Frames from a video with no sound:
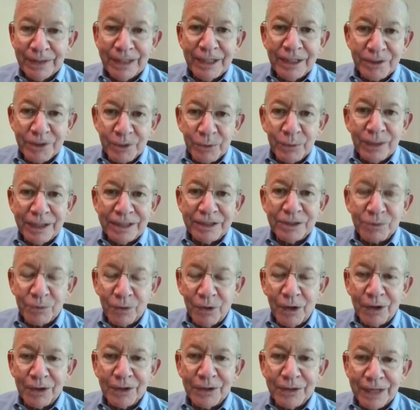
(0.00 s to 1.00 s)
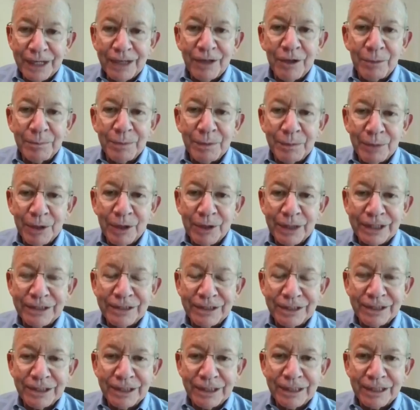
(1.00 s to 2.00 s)
into wastewater to help
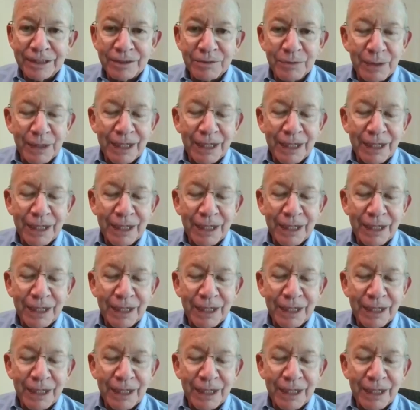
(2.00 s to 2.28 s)
America's cities.